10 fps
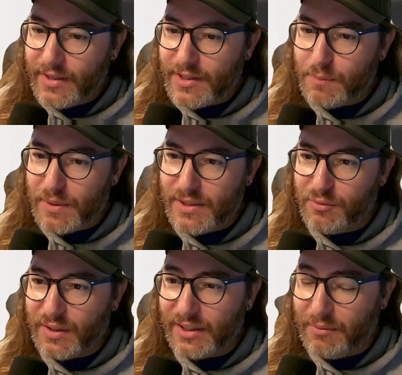is
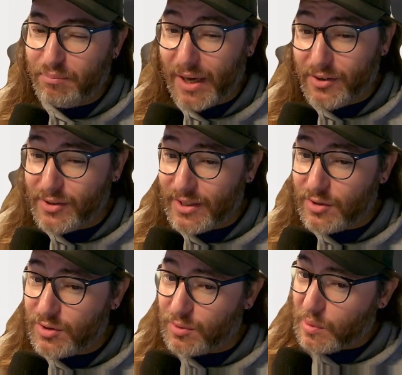specifically better than a
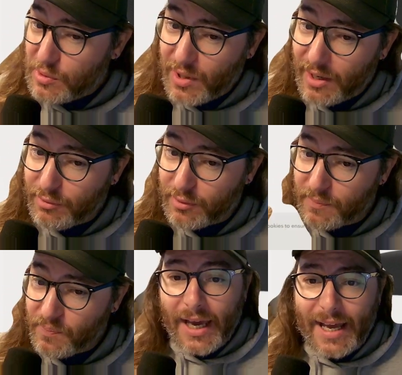screwdriver.
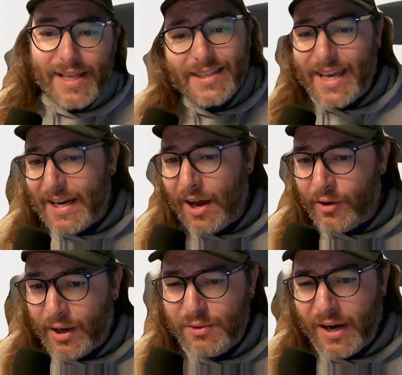And that's kind of how
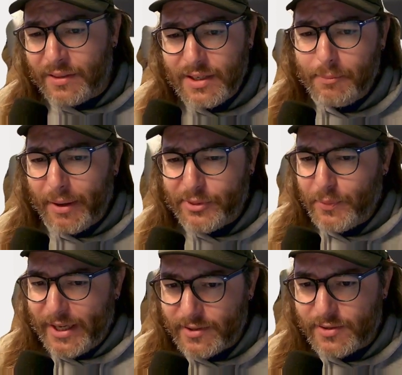you've got to think about the
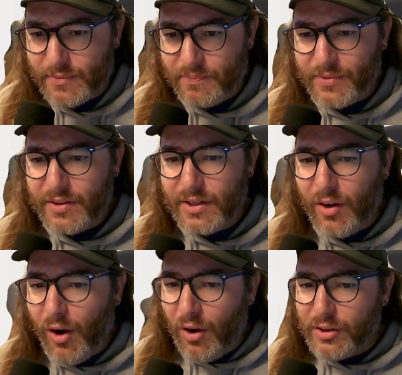wings. They're
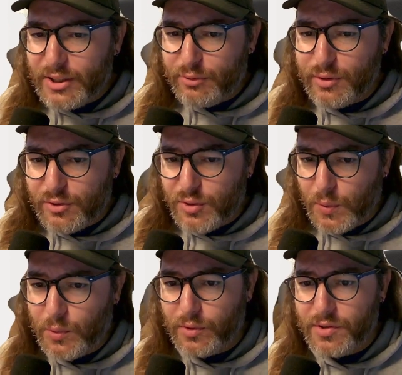all different
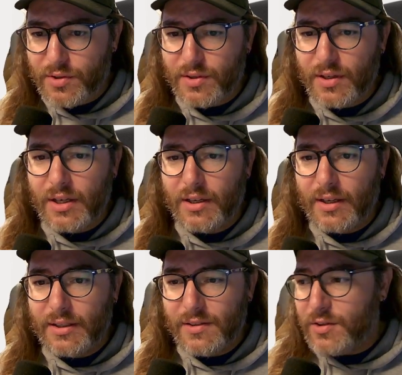tools
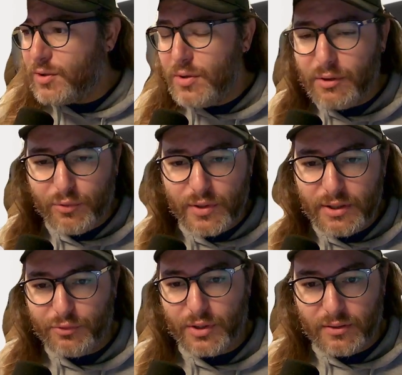suited for
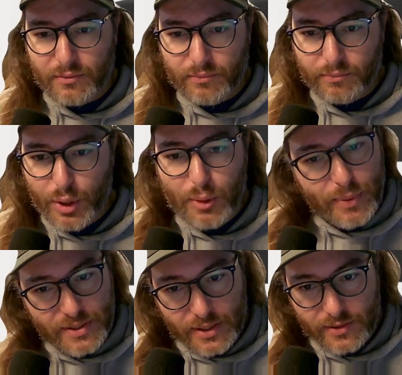different
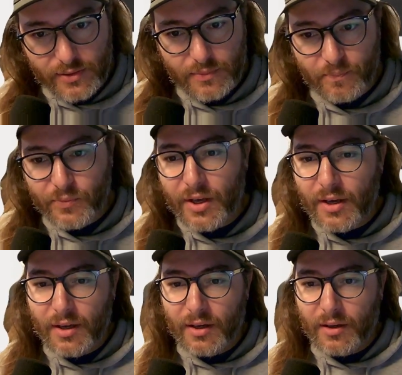purposes.
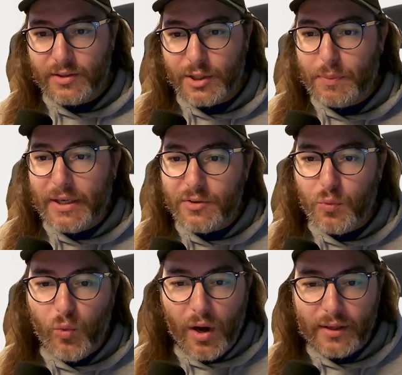Just because
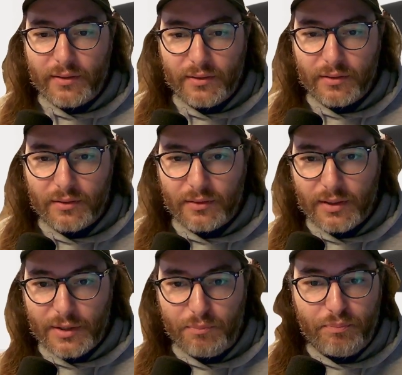one
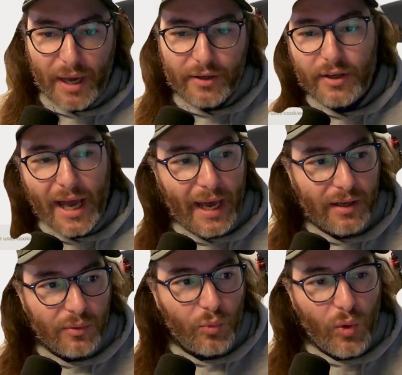is better
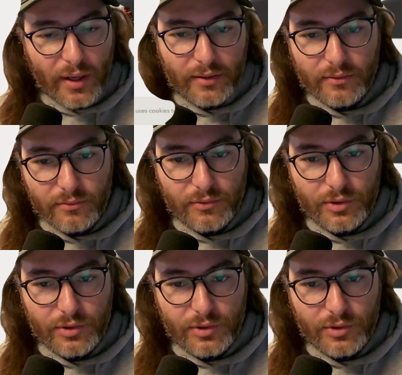at one